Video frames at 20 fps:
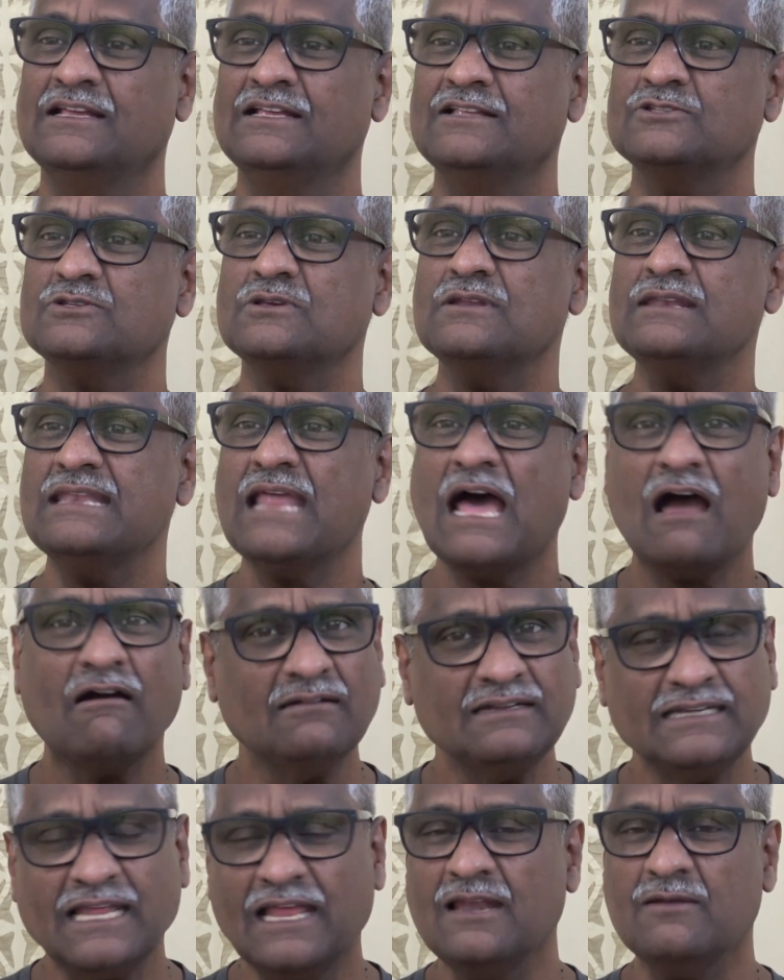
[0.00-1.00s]
So now
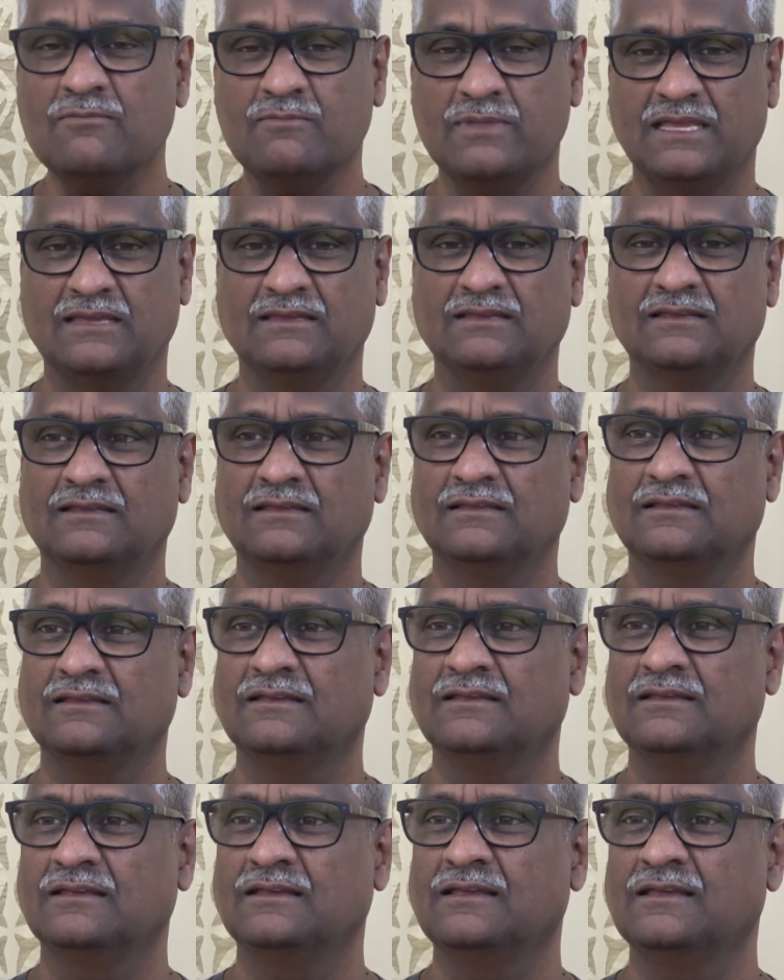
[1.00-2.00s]
tell me,
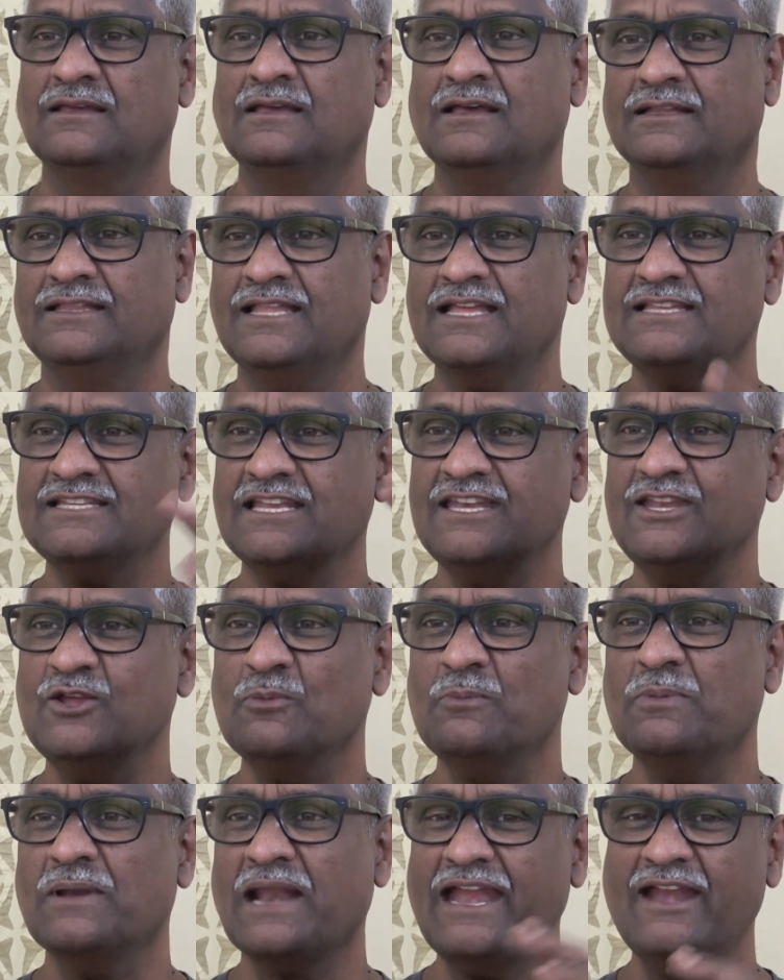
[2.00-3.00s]
there's a new
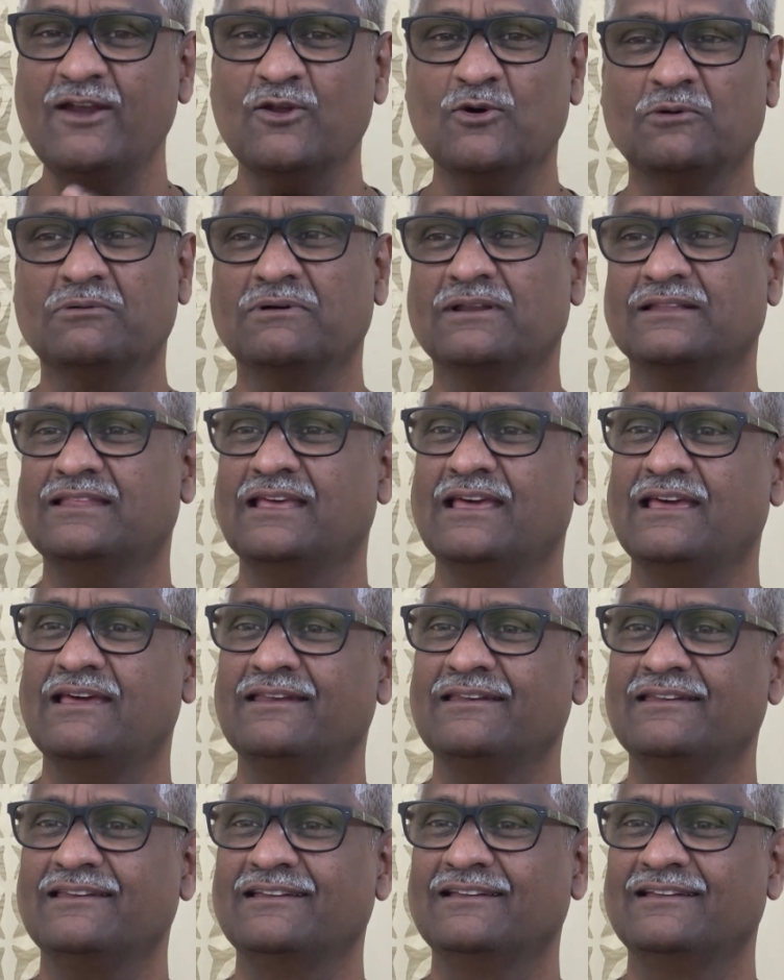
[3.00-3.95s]
bride over there.